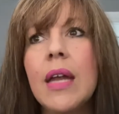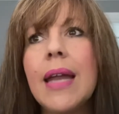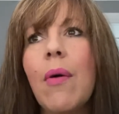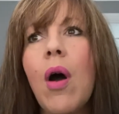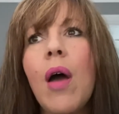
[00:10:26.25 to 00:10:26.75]

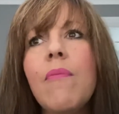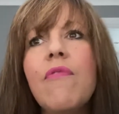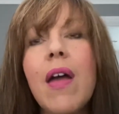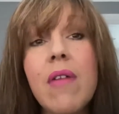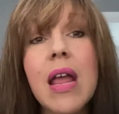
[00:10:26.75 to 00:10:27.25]
Now I'm
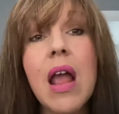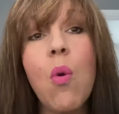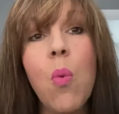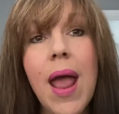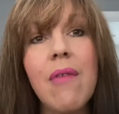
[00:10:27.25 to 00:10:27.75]
very
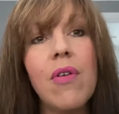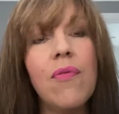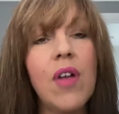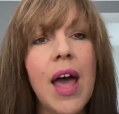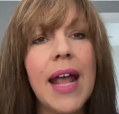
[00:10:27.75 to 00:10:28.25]
aware
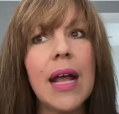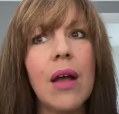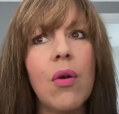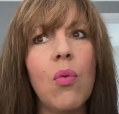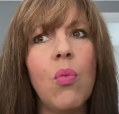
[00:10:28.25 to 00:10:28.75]
of like
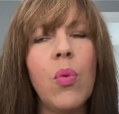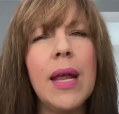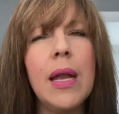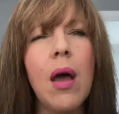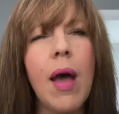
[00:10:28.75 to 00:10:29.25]

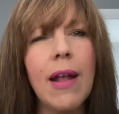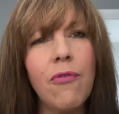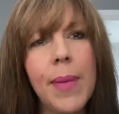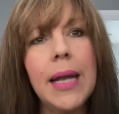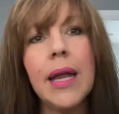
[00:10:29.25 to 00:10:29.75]
we like
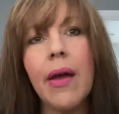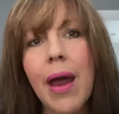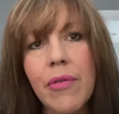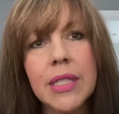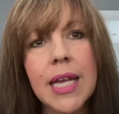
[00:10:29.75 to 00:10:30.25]

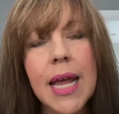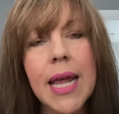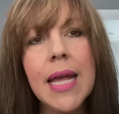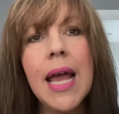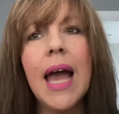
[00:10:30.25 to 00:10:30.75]

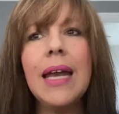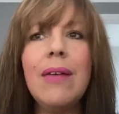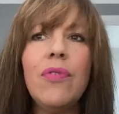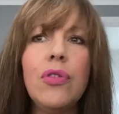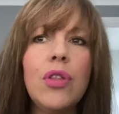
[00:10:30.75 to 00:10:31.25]
familiarity and
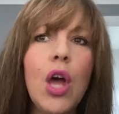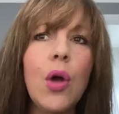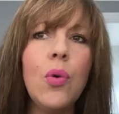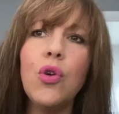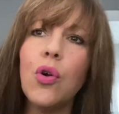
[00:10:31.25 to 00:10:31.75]
even
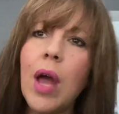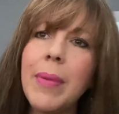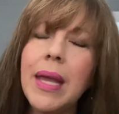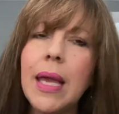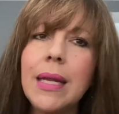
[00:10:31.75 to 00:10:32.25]
though you're
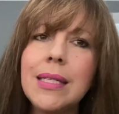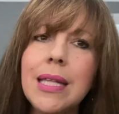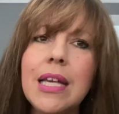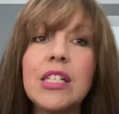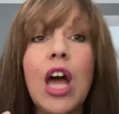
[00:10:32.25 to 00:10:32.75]
coming into
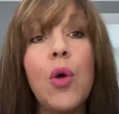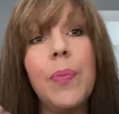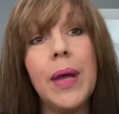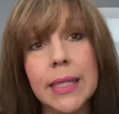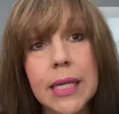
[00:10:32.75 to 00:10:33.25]
this
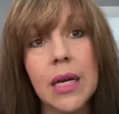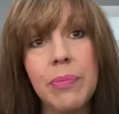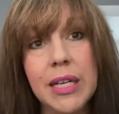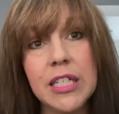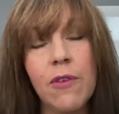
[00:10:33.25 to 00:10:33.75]
hoping it's going to
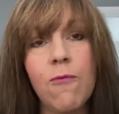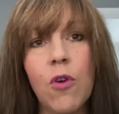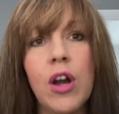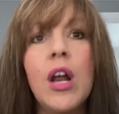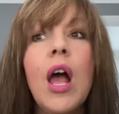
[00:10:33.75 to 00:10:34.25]
be
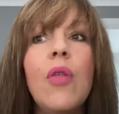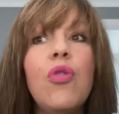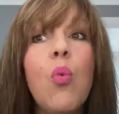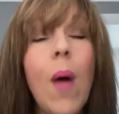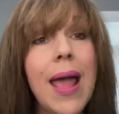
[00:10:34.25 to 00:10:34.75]
different
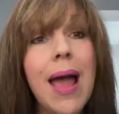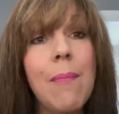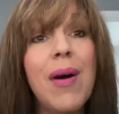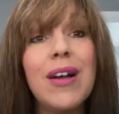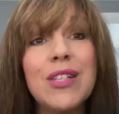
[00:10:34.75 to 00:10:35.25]
the way our
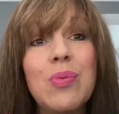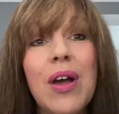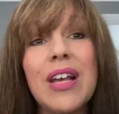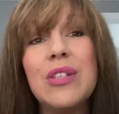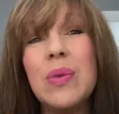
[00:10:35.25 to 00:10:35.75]
minds
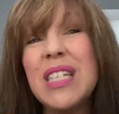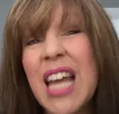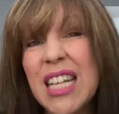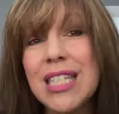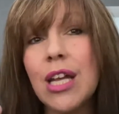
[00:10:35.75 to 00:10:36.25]
work is we
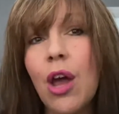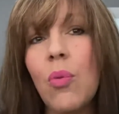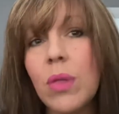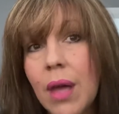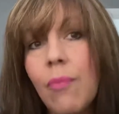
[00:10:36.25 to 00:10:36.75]
tend to go
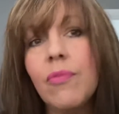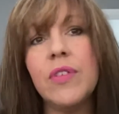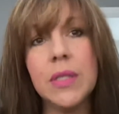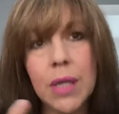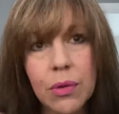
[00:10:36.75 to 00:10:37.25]
with
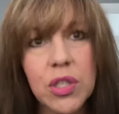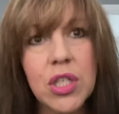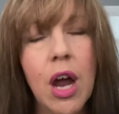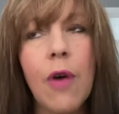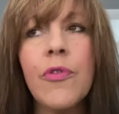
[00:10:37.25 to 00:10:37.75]
comfort zone
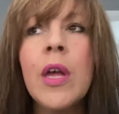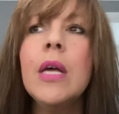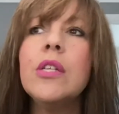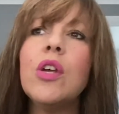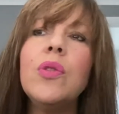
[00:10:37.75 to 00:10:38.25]
stuff
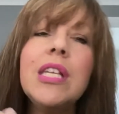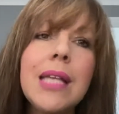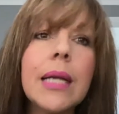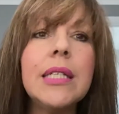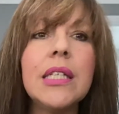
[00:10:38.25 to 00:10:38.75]
so this
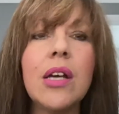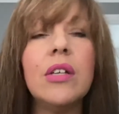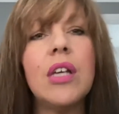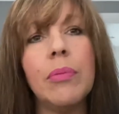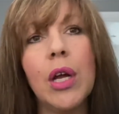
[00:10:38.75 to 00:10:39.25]

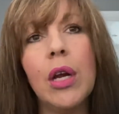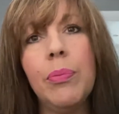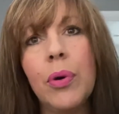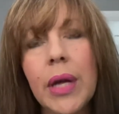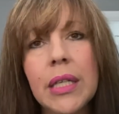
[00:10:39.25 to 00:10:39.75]
exercise that i'm going to
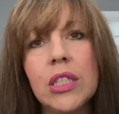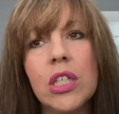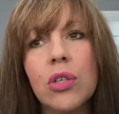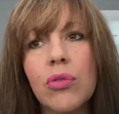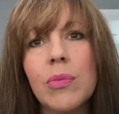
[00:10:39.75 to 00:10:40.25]
put
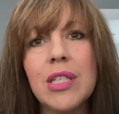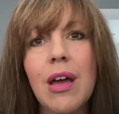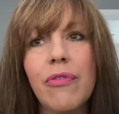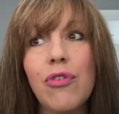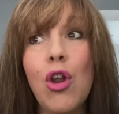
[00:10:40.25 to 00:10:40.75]
into the group this
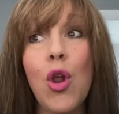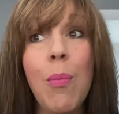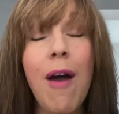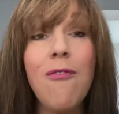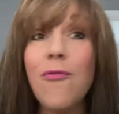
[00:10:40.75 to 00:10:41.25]

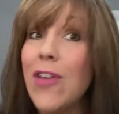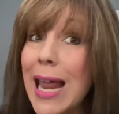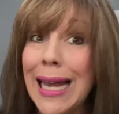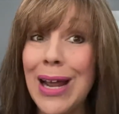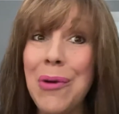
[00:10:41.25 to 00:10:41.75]
afternoon might
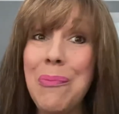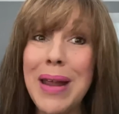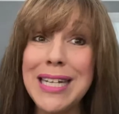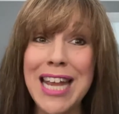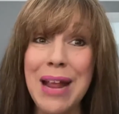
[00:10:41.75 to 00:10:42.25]
feel a little
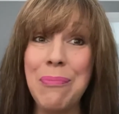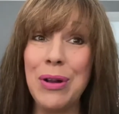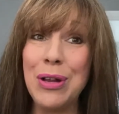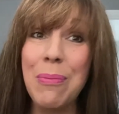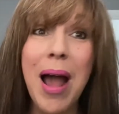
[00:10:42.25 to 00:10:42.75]
bit deep
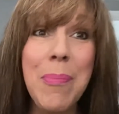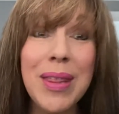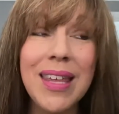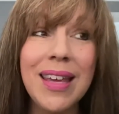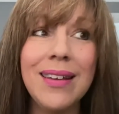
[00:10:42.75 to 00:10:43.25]
and you might
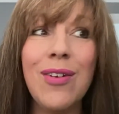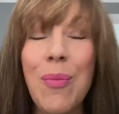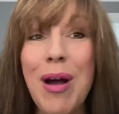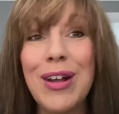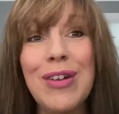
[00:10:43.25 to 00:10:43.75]
be thinking
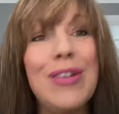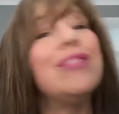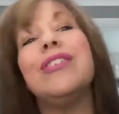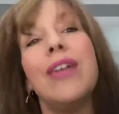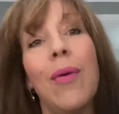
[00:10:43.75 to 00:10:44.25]
oh my
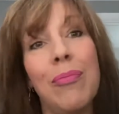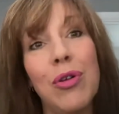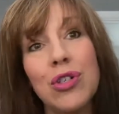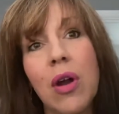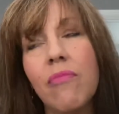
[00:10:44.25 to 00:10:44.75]
god you know i'm
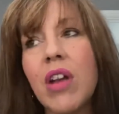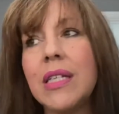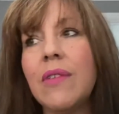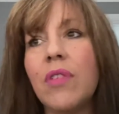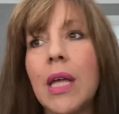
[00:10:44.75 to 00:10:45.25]
not sure i'm
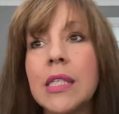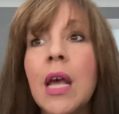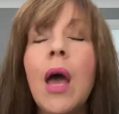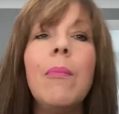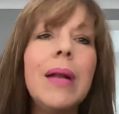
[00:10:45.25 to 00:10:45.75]
ready for this
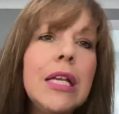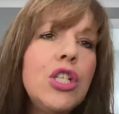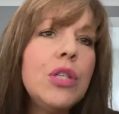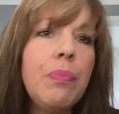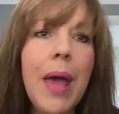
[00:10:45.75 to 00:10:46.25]
please
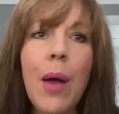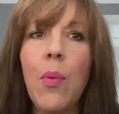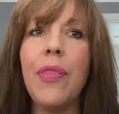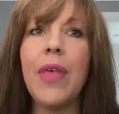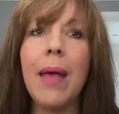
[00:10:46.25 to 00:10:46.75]
just bear
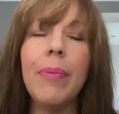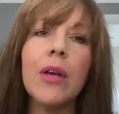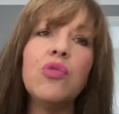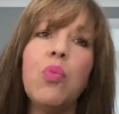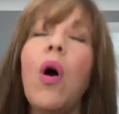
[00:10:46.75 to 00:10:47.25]
with it
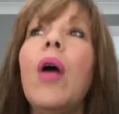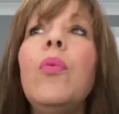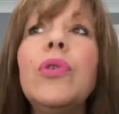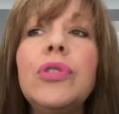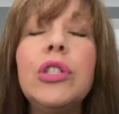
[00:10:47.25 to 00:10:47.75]
because what i
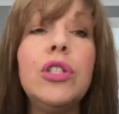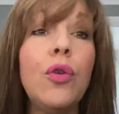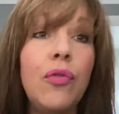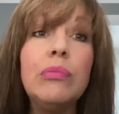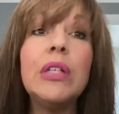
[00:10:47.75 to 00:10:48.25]
want to
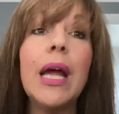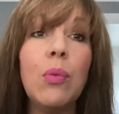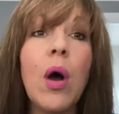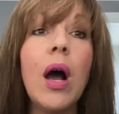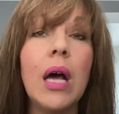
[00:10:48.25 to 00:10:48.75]
do from day
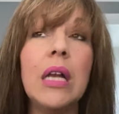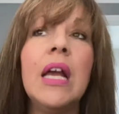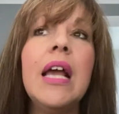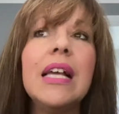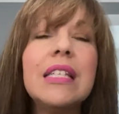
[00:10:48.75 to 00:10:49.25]
one
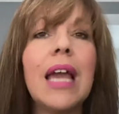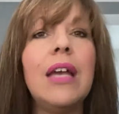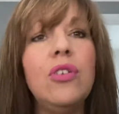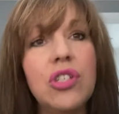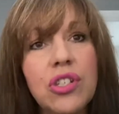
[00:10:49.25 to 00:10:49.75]
is
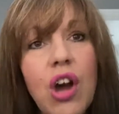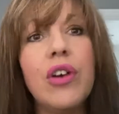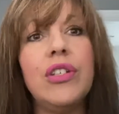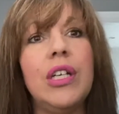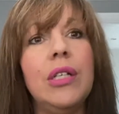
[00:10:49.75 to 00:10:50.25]
get you
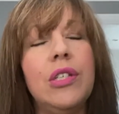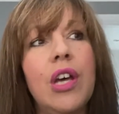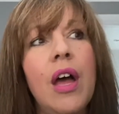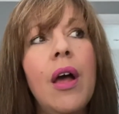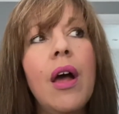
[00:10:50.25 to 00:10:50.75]
starting
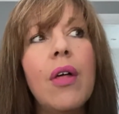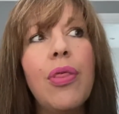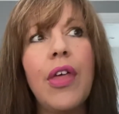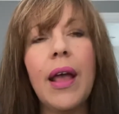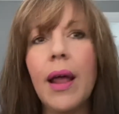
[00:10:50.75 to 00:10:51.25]
to
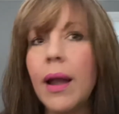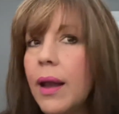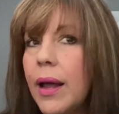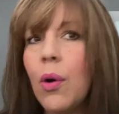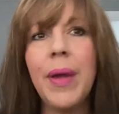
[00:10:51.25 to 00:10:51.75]
think a
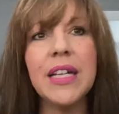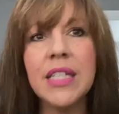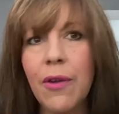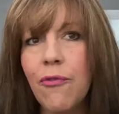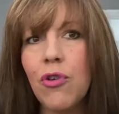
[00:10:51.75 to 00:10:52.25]
little bit
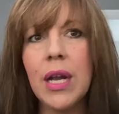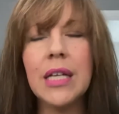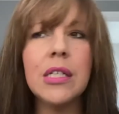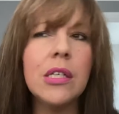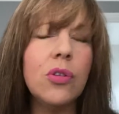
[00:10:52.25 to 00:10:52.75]

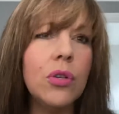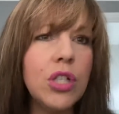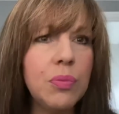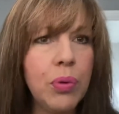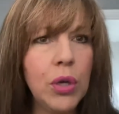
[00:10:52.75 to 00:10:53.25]
differently to sort of
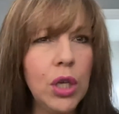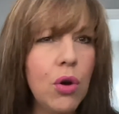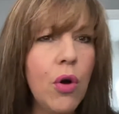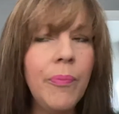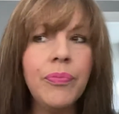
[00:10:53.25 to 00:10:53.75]
just put
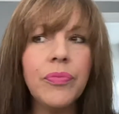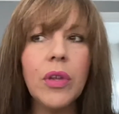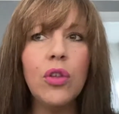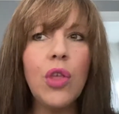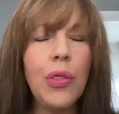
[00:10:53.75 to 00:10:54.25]
your
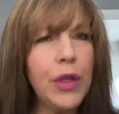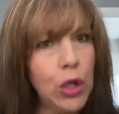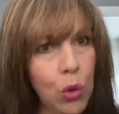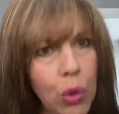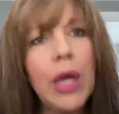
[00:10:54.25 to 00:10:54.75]
the thing
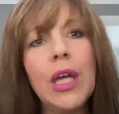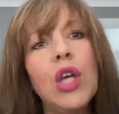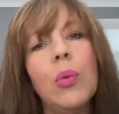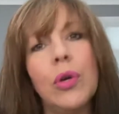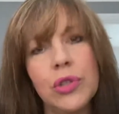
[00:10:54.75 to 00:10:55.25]
you
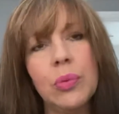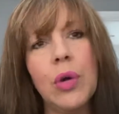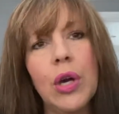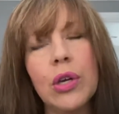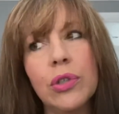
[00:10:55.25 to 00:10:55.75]
think you want to
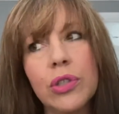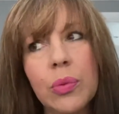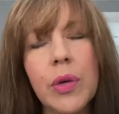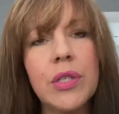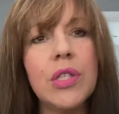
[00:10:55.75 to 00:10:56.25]
work on to
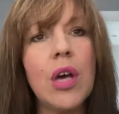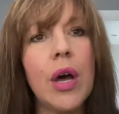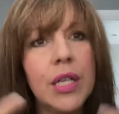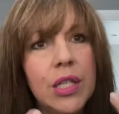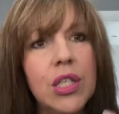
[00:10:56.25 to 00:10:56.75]
one
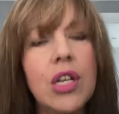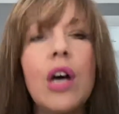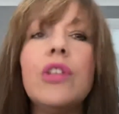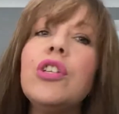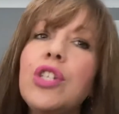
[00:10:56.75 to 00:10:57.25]
side and
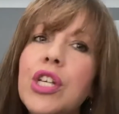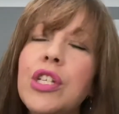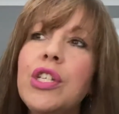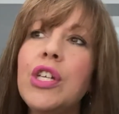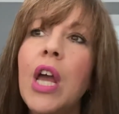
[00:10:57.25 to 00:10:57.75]
start to
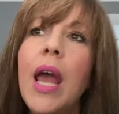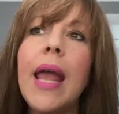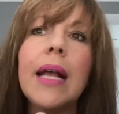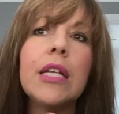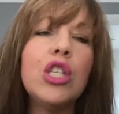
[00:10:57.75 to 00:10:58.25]
just
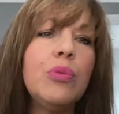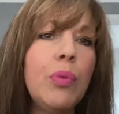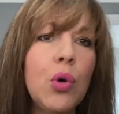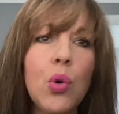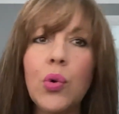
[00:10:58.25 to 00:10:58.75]

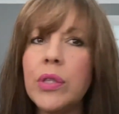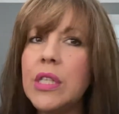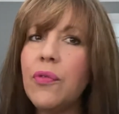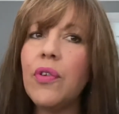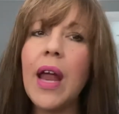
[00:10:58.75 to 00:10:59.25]
explore the
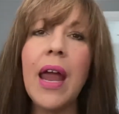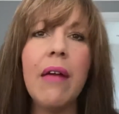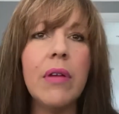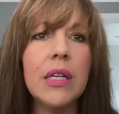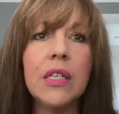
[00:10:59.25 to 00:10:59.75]
different
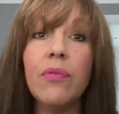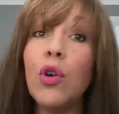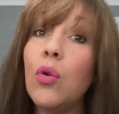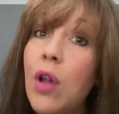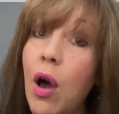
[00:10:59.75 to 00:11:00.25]
areas of
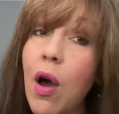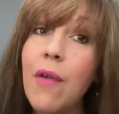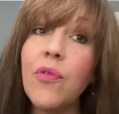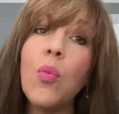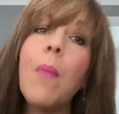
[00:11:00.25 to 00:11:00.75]
your
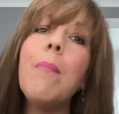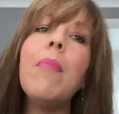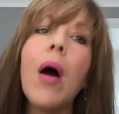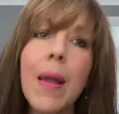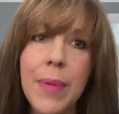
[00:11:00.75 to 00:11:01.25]
life and what
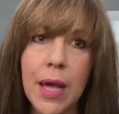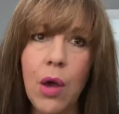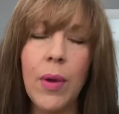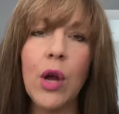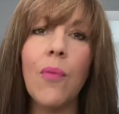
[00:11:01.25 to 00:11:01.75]
might be
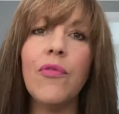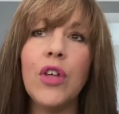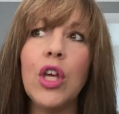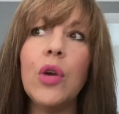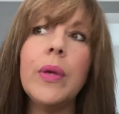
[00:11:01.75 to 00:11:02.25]
going on
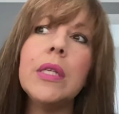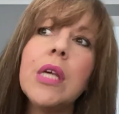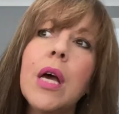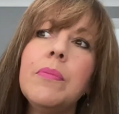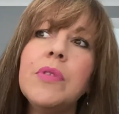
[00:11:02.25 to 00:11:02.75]
for you in
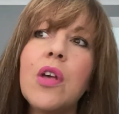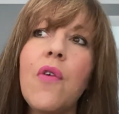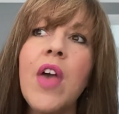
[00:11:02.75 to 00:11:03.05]
terms of